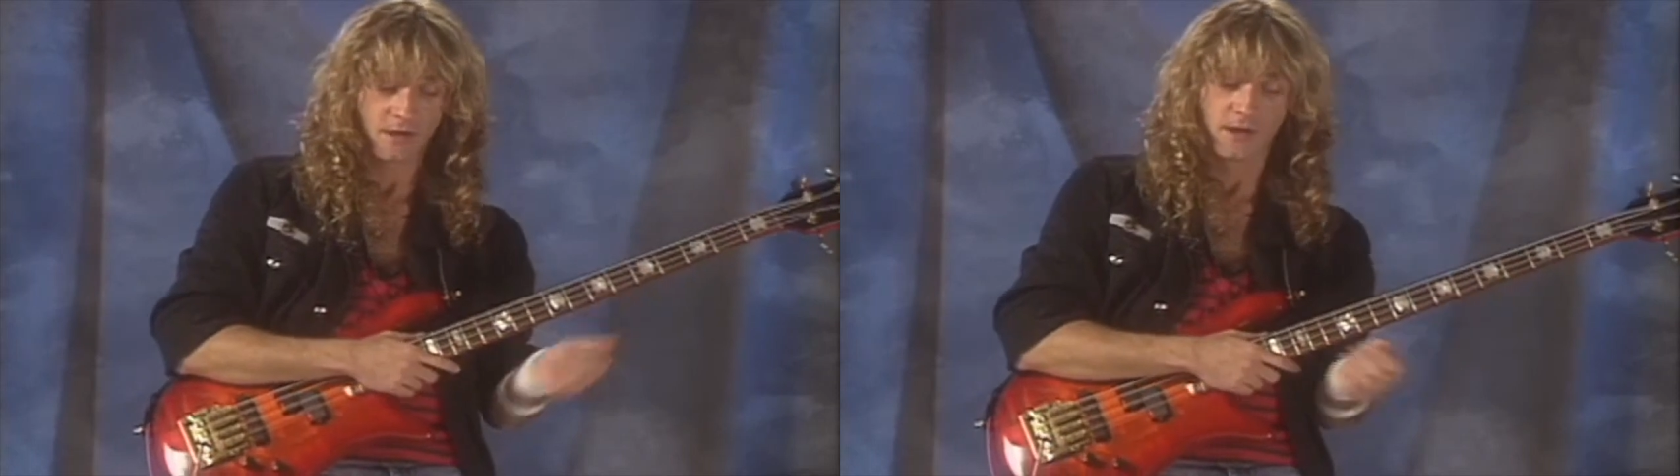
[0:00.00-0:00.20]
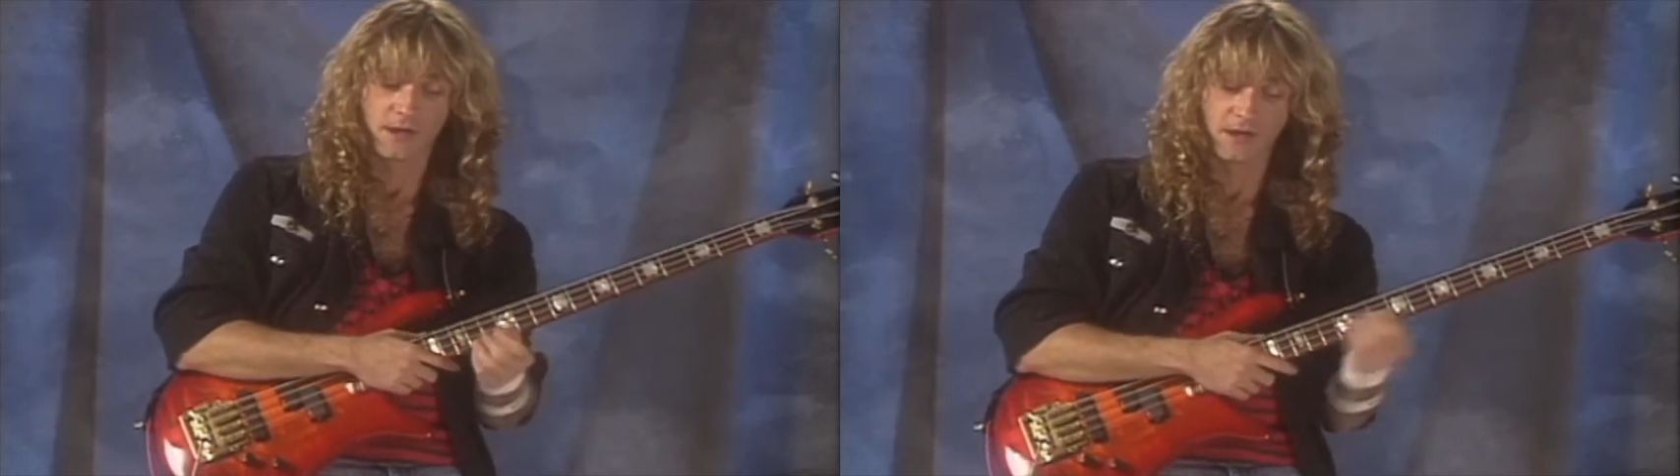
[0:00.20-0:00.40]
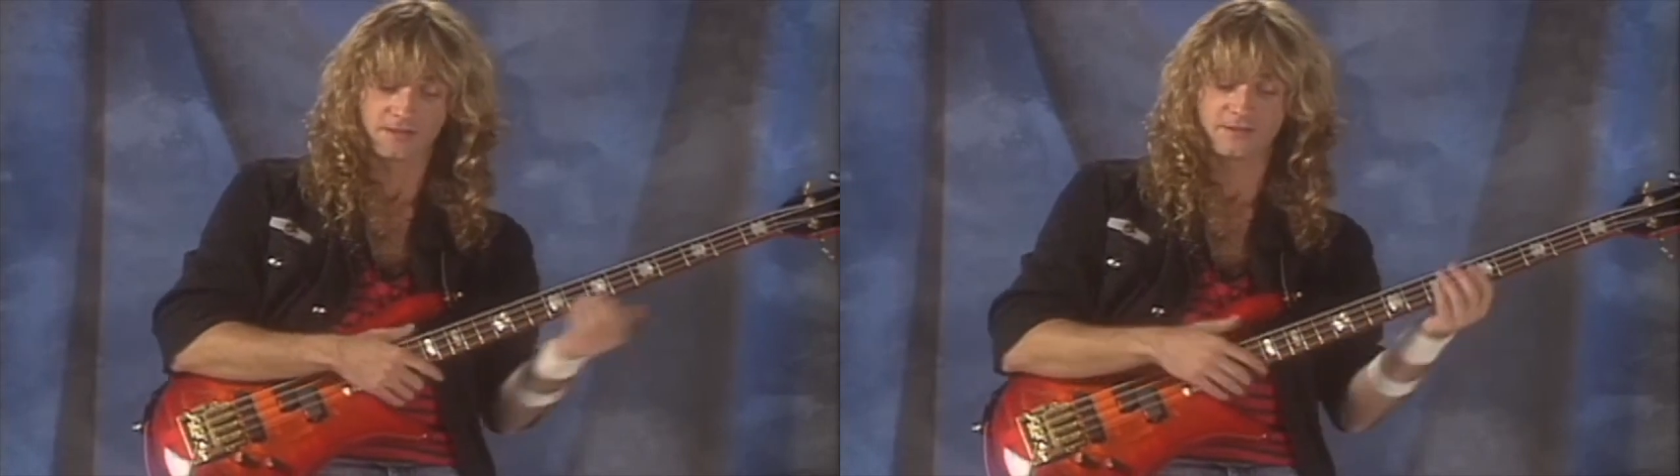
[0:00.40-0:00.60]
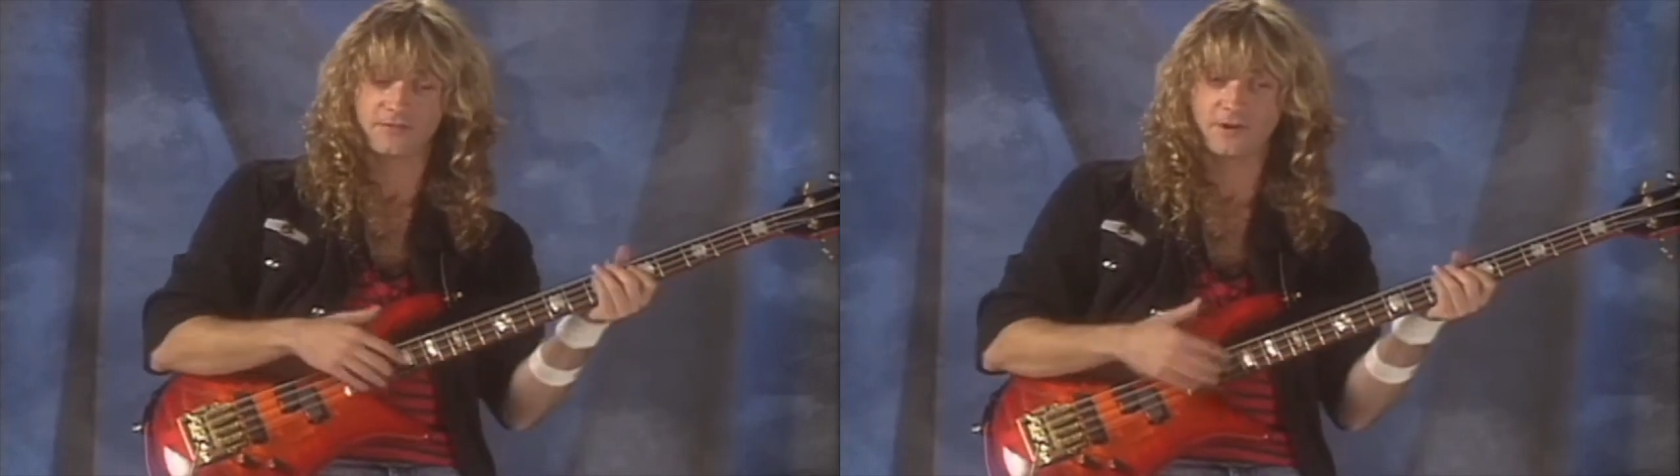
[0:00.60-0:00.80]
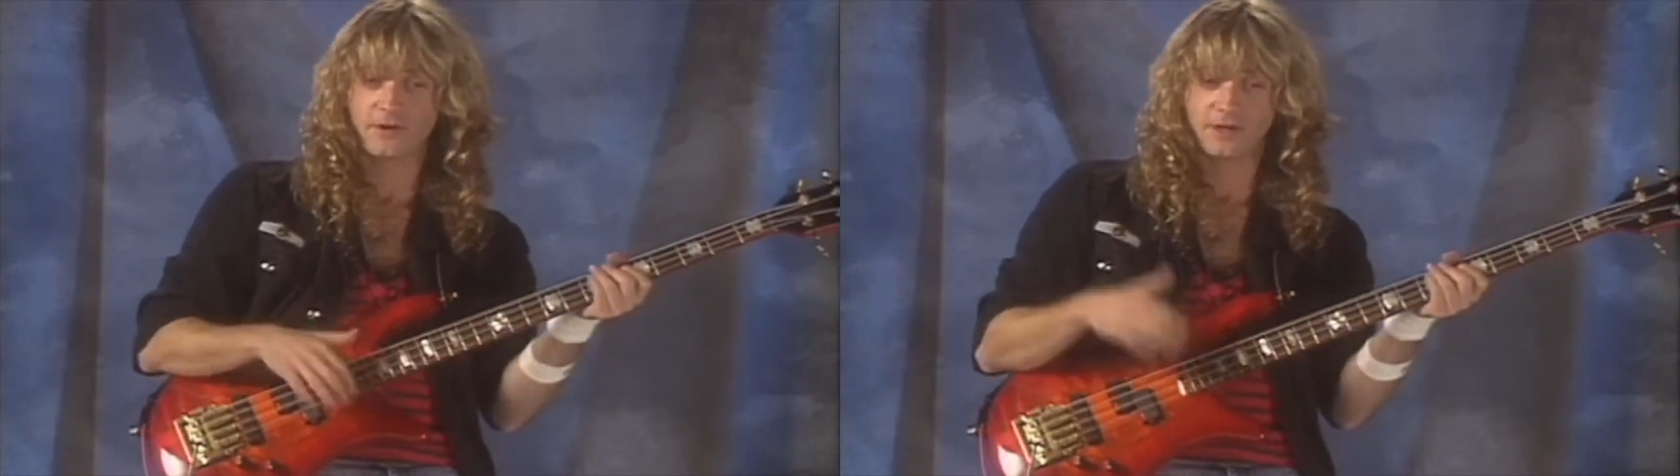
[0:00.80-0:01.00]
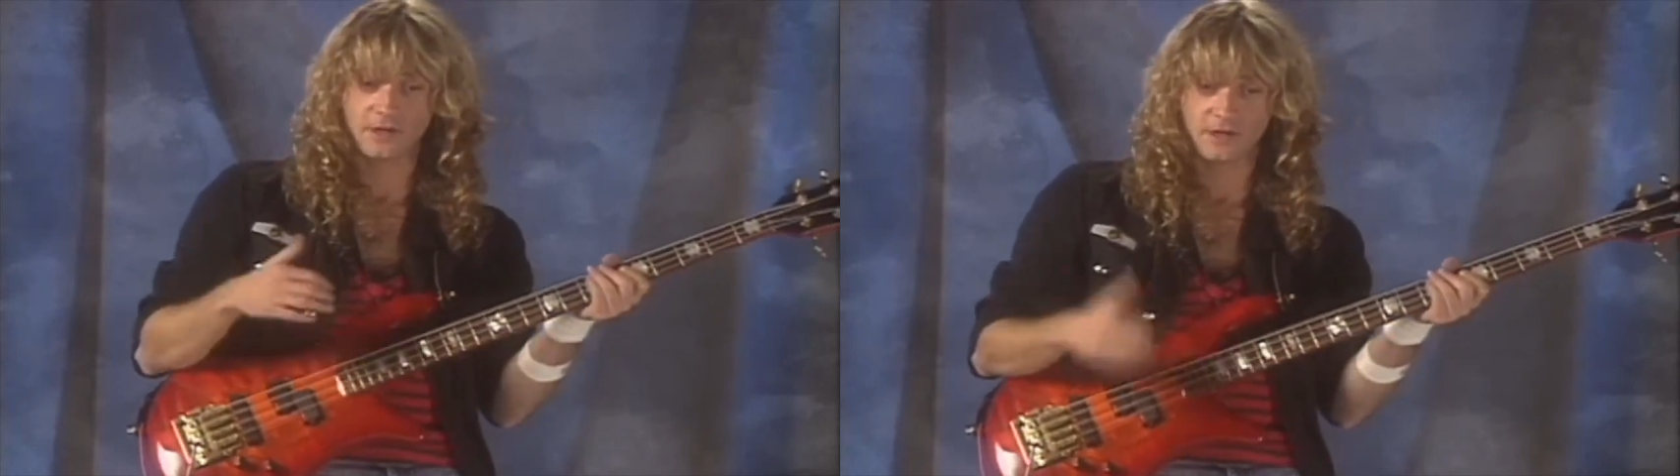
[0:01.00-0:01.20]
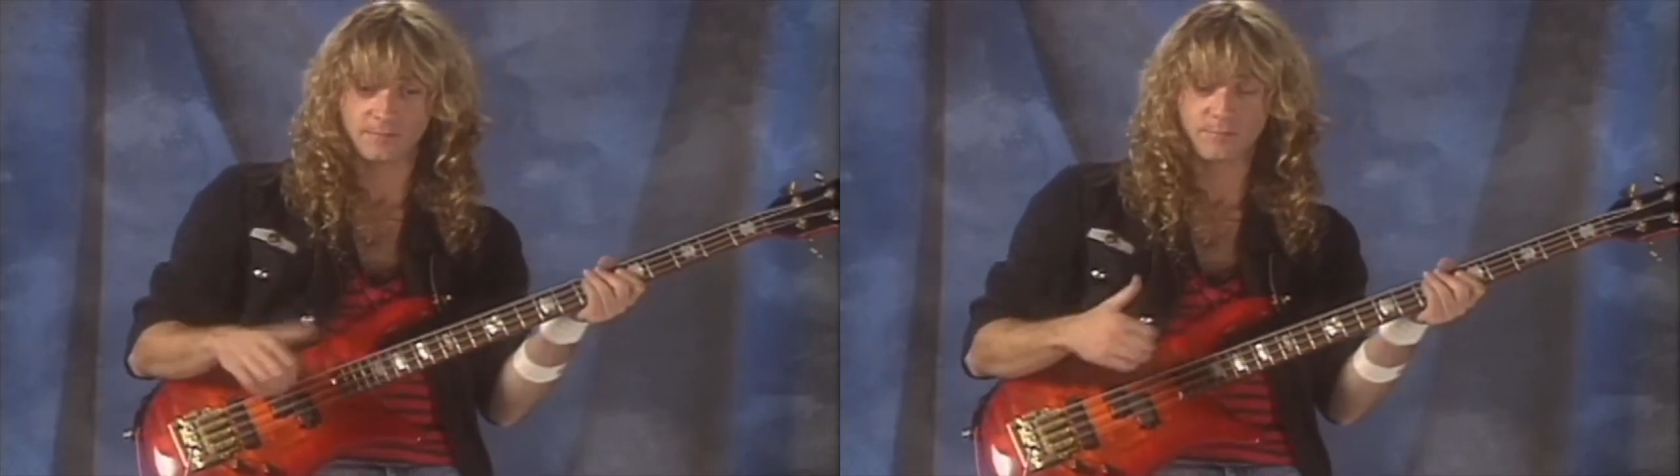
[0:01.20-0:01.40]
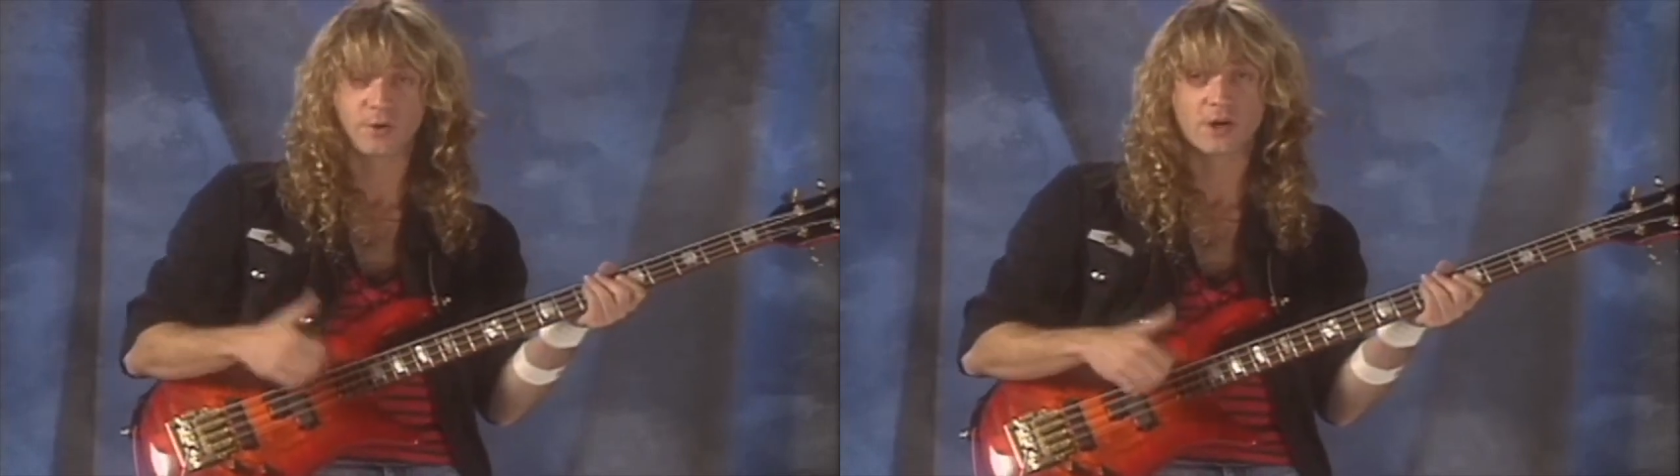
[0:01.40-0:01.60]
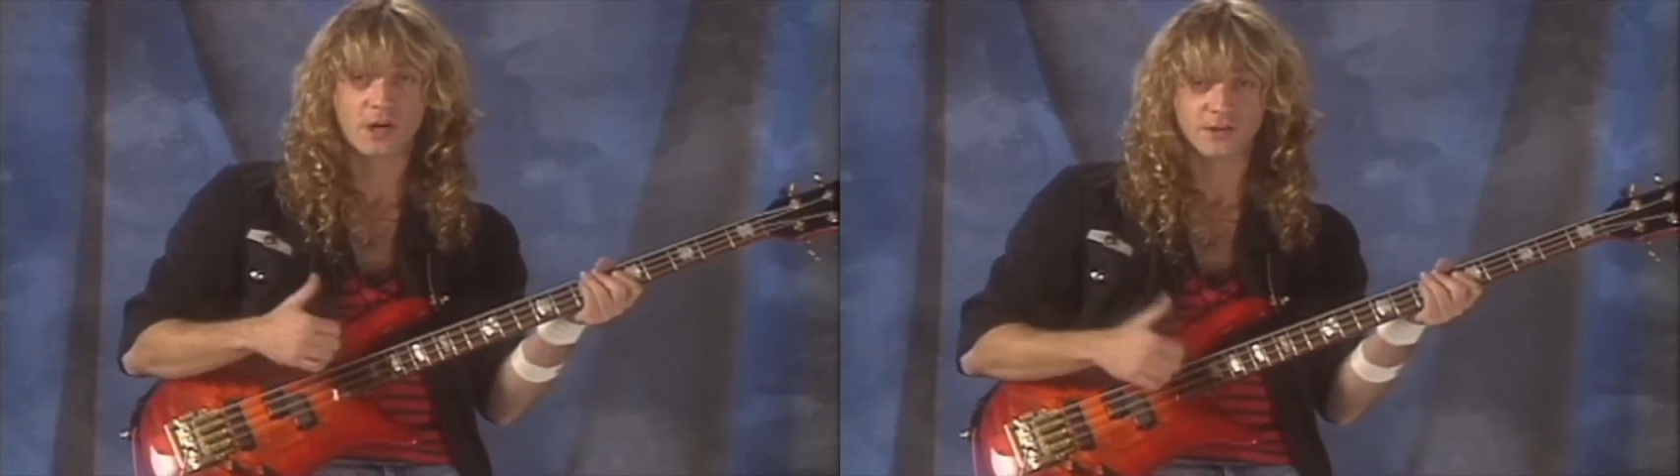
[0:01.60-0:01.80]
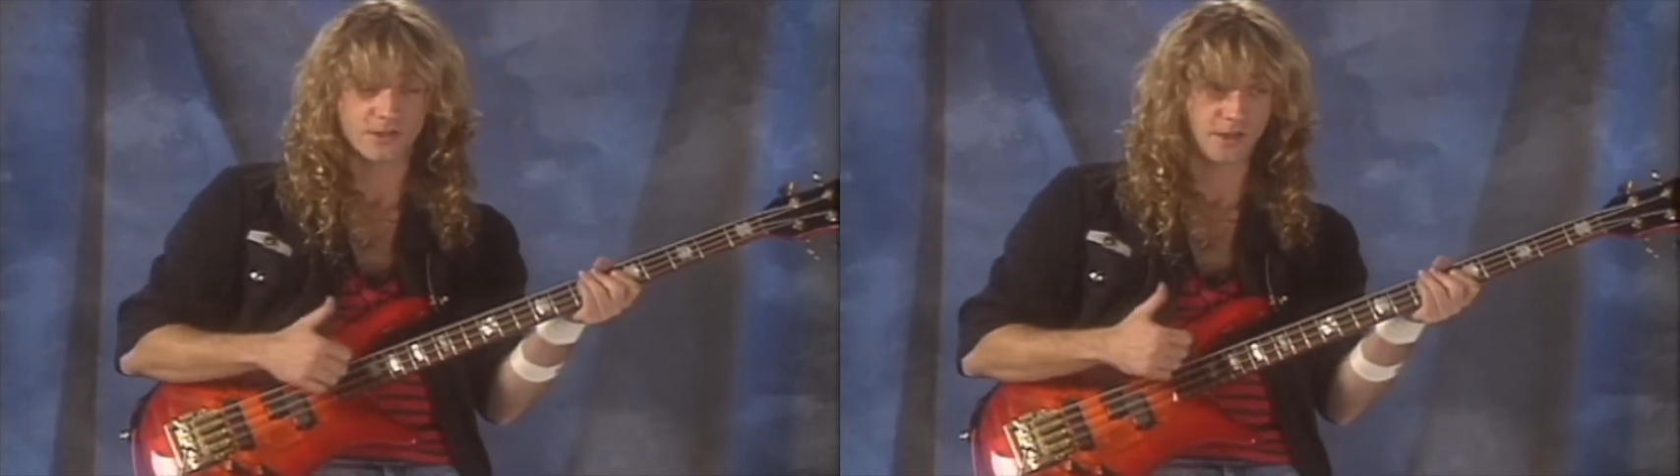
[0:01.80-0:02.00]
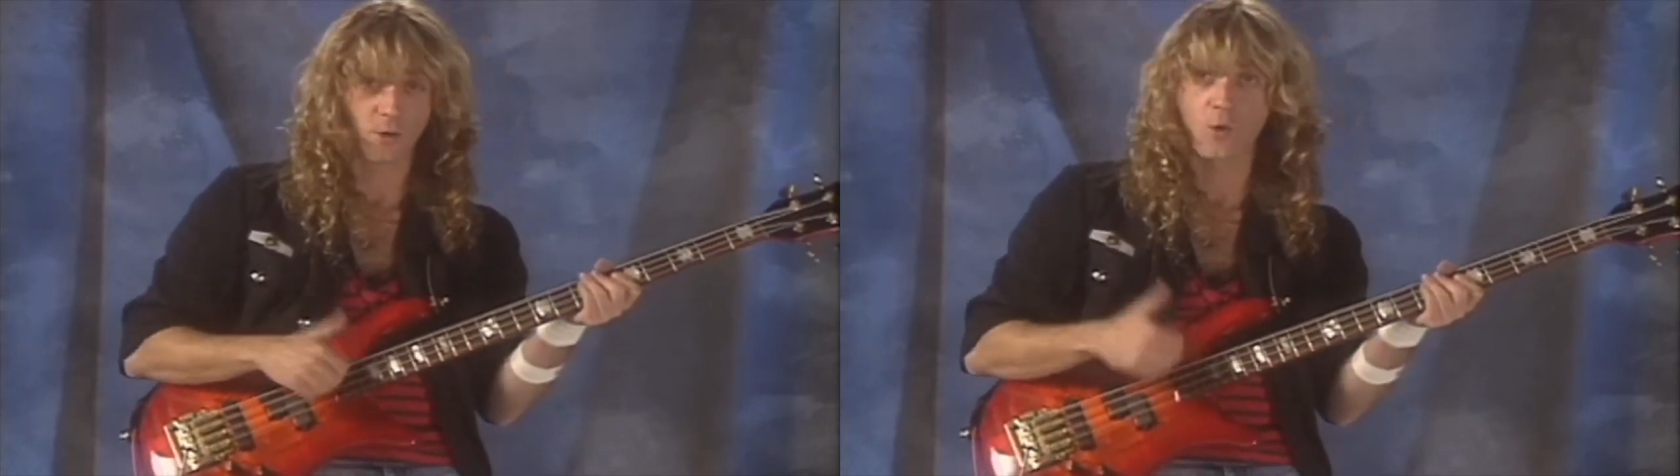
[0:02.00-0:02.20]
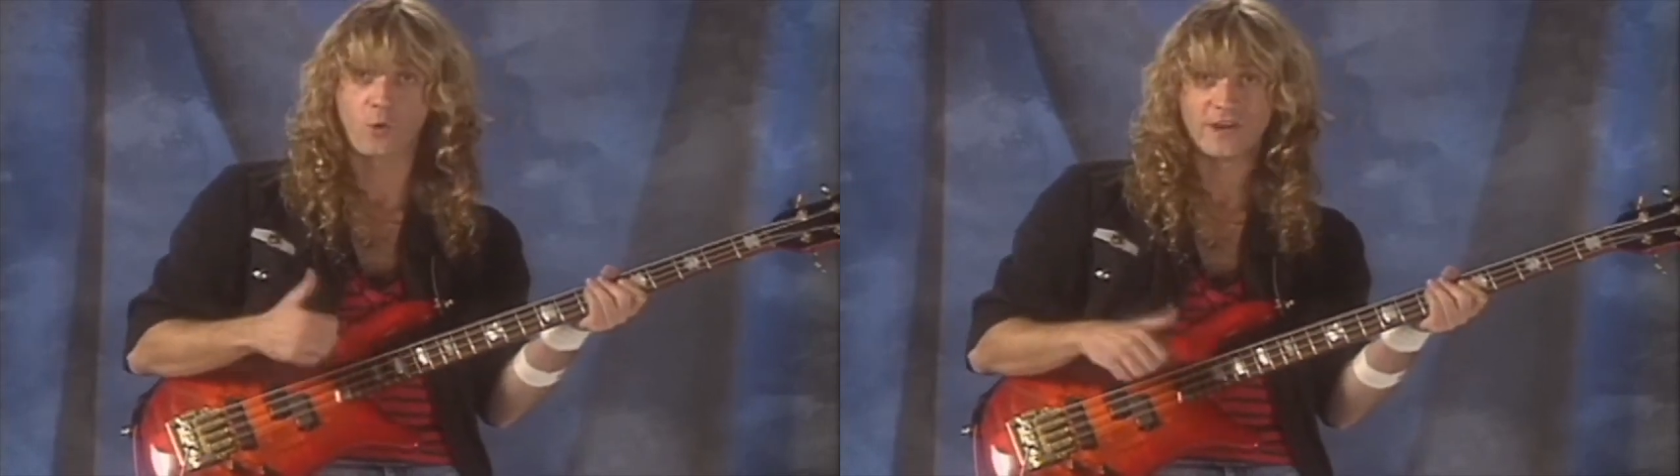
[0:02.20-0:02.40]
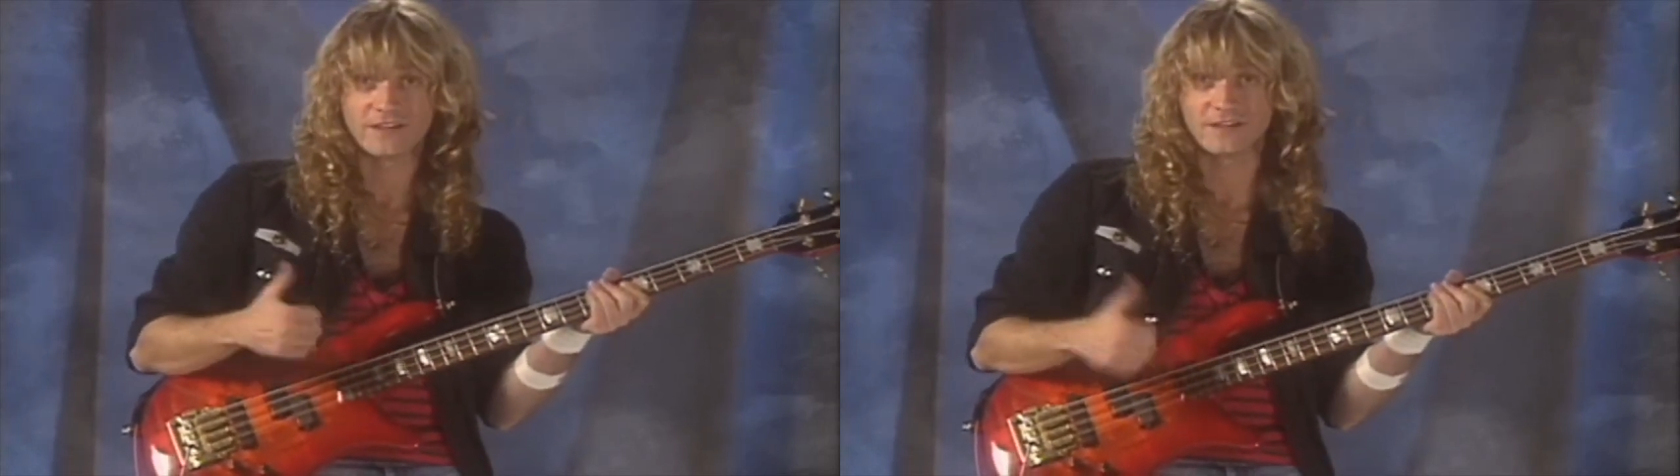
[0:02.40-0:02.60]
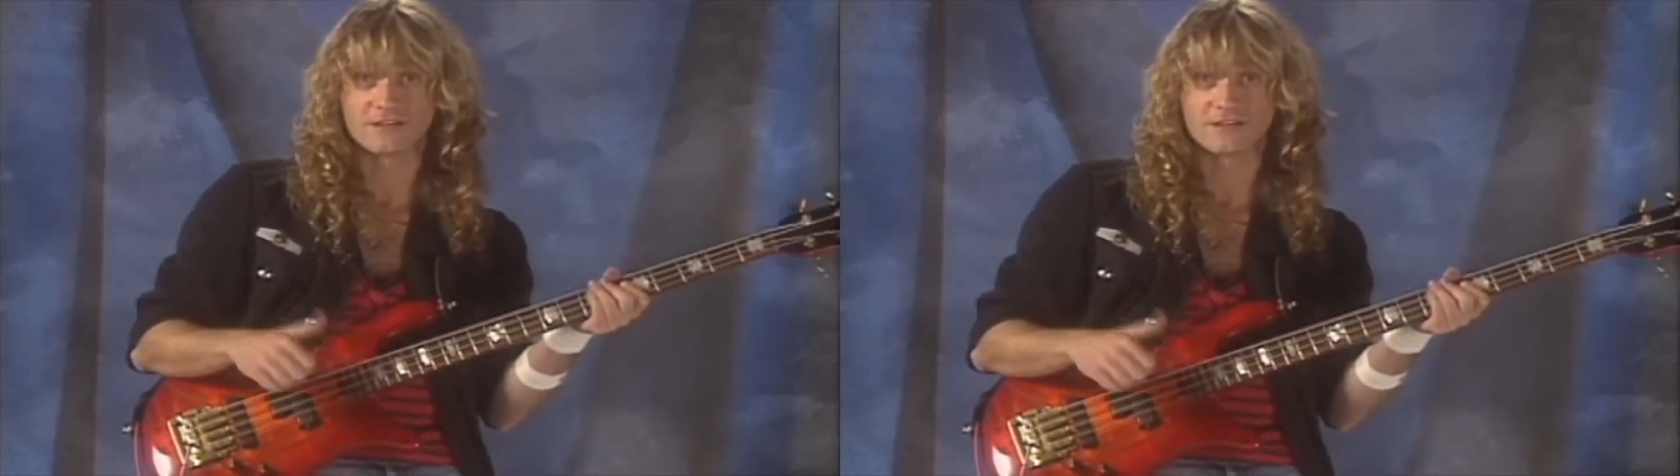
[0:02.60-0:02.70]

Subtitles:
This is a very percussion-oriented